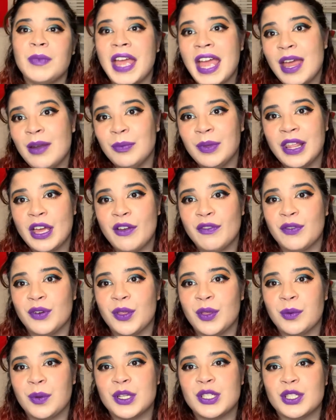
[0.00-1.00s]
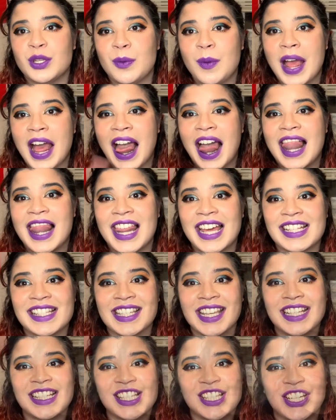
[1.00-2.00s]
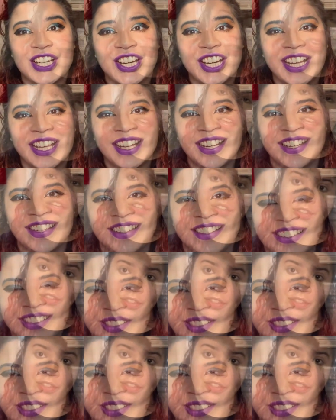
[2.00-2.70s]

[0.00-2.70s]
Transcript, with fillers: And without further ado, let's get started.